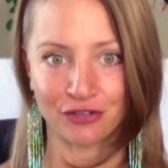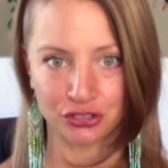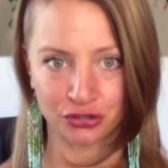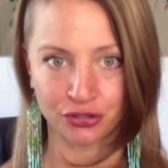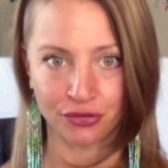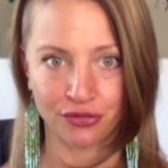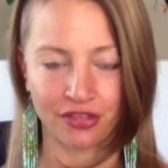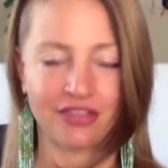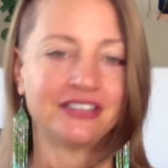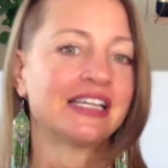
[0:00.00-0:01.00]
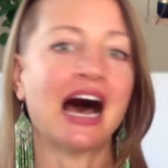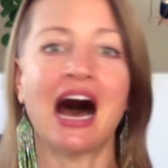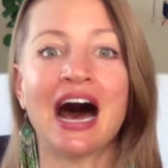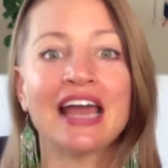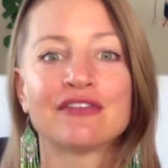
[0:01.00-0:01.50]
truth, this
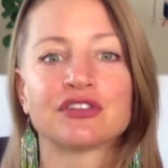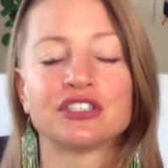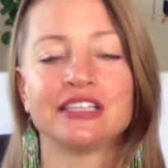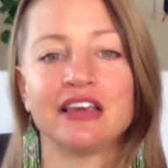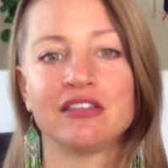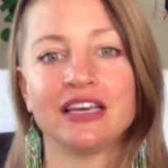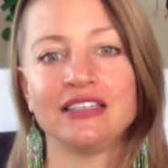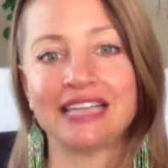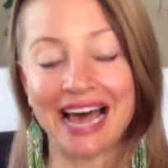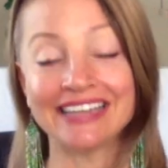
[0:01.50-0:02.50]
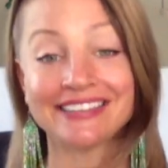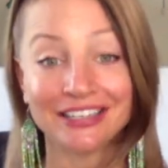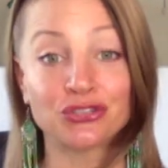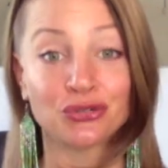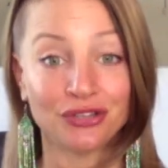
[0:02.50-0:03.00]
eye for seeing things as they
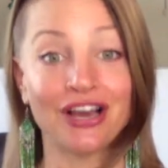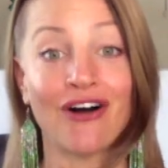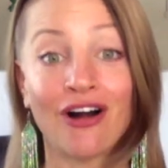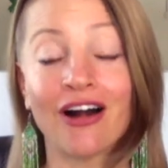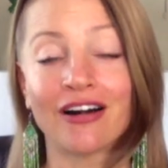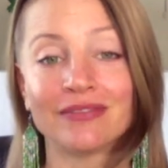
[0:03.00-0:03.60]
truly are,